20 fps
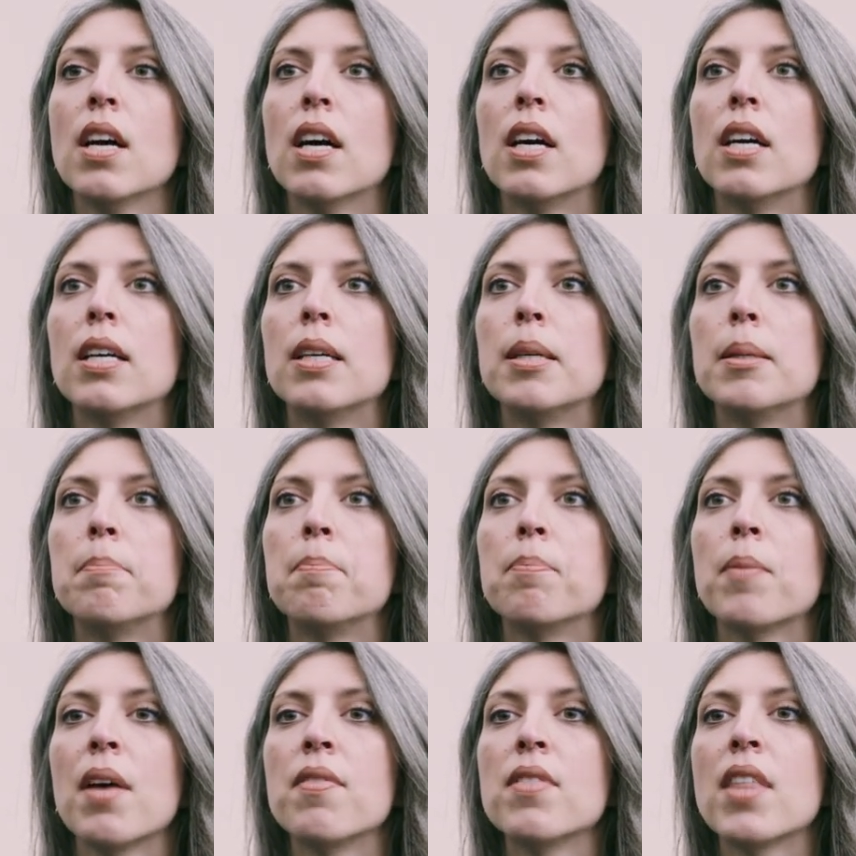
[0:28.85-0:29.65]

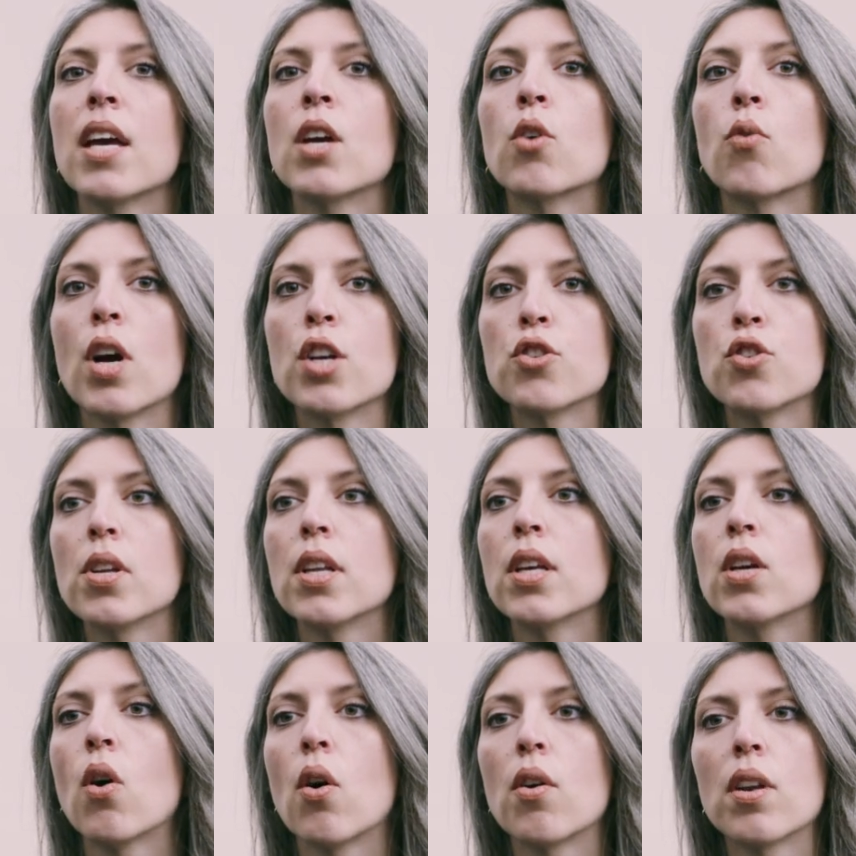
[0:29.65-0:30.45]
and then
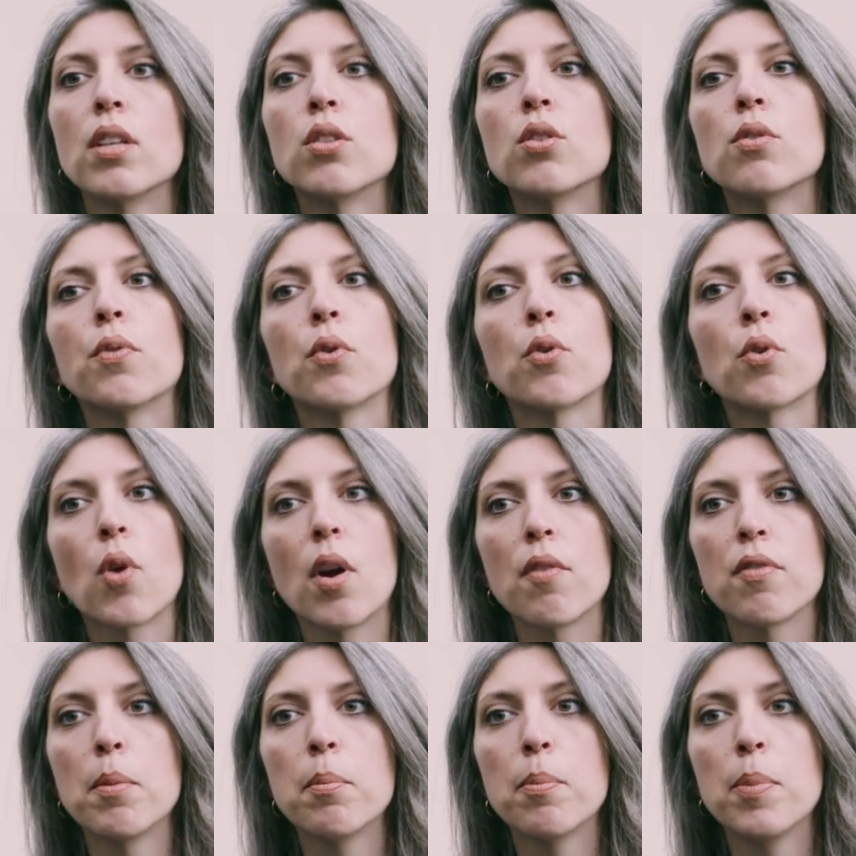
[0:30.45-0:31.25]
gradually got into
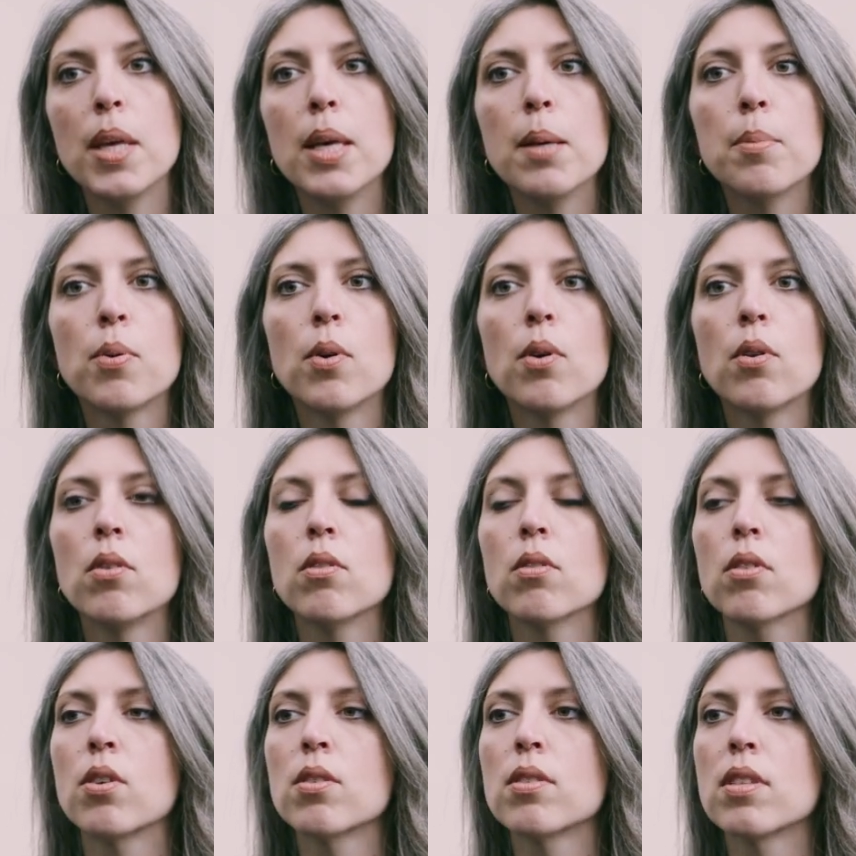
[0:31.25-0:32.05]
photographing
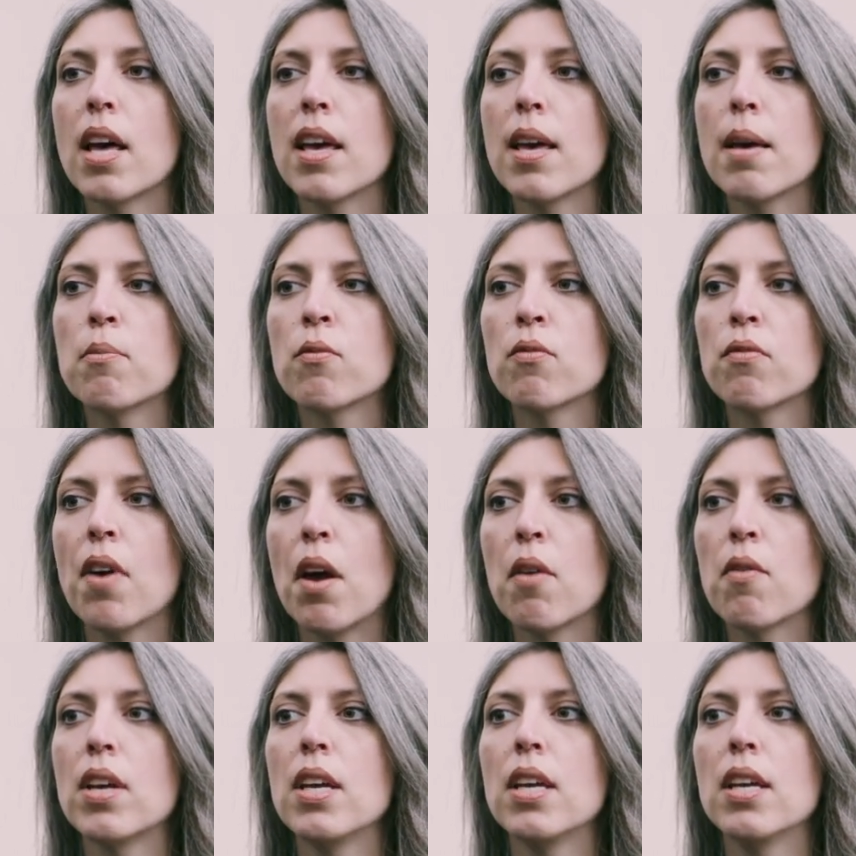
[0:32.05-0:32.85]
people because I am
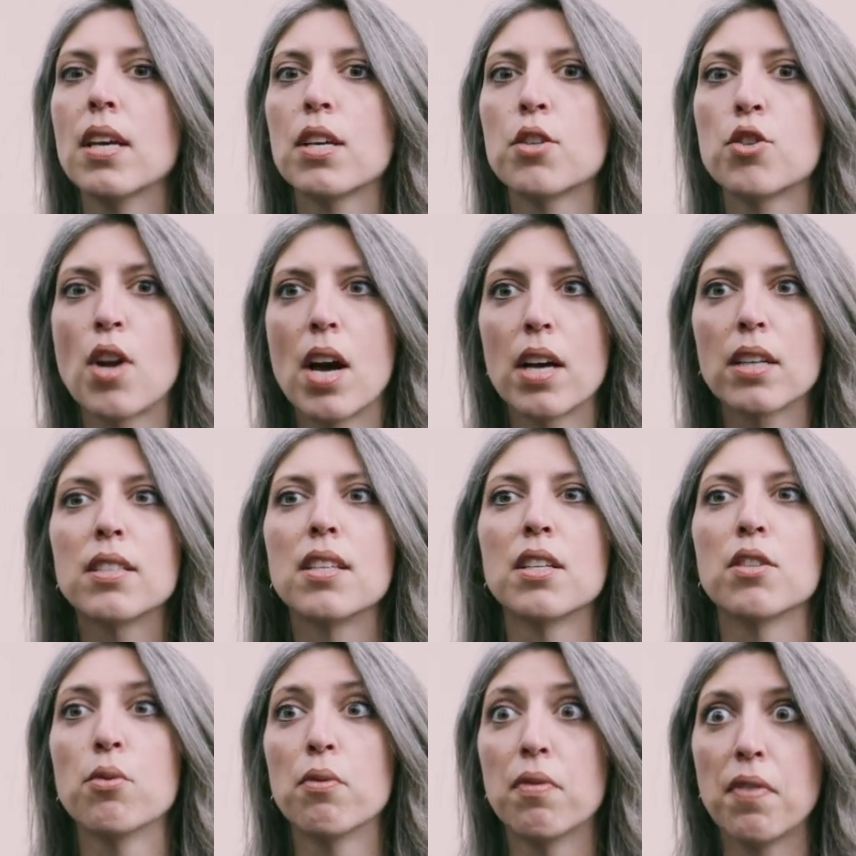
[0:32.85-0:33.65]
very
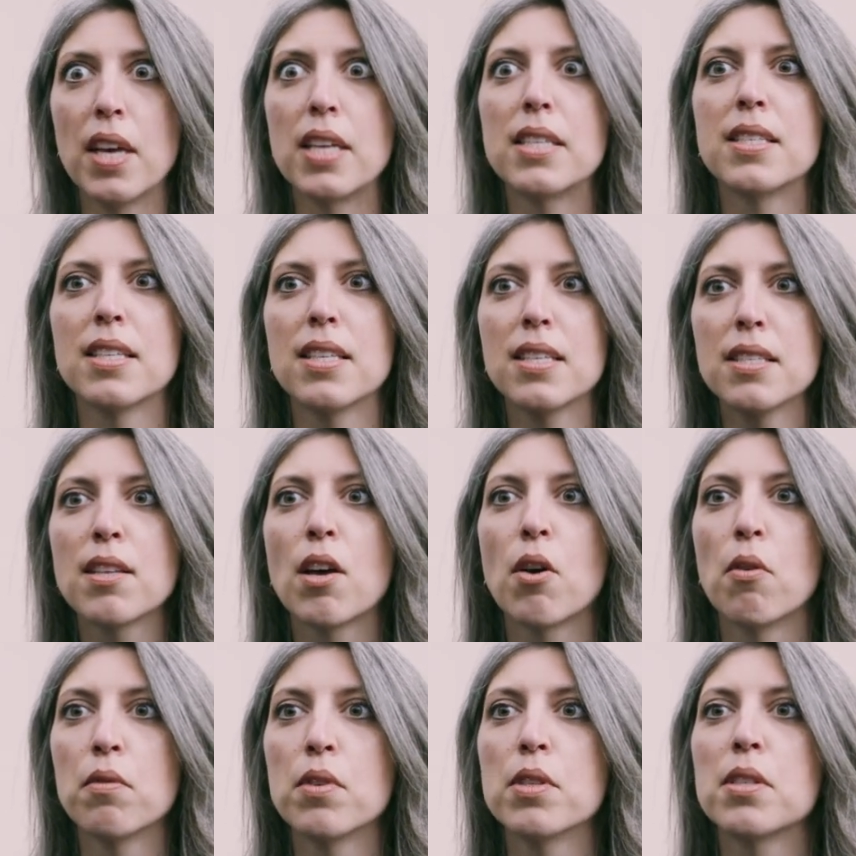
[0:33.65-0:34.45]
attracted to faces,
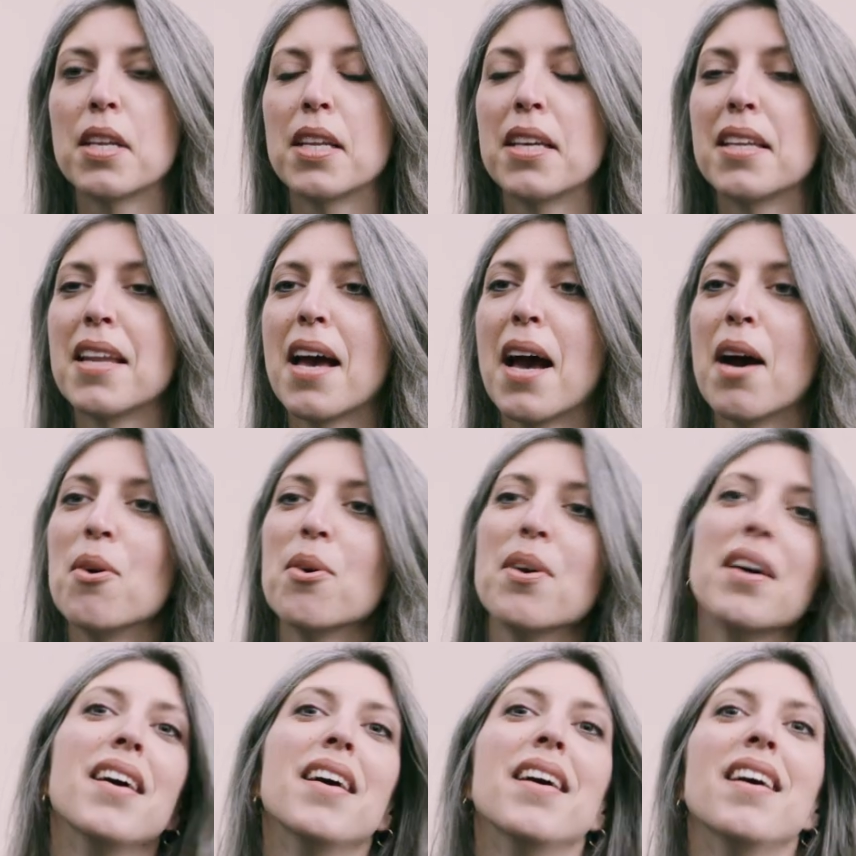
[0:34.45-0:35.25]
obviously
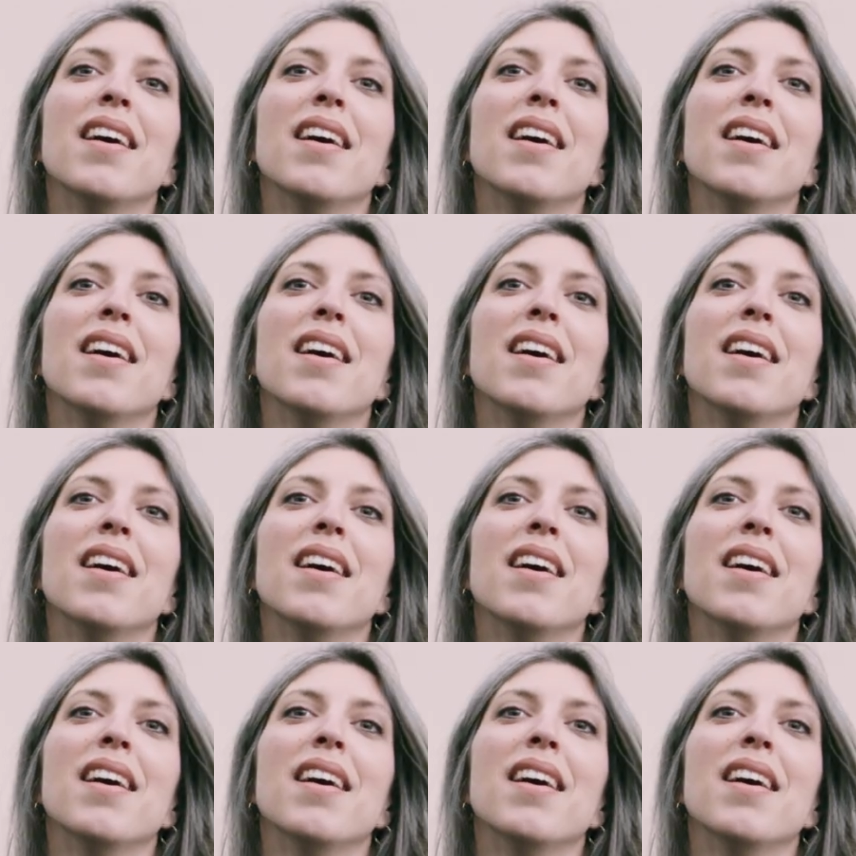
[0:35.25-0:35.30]
now.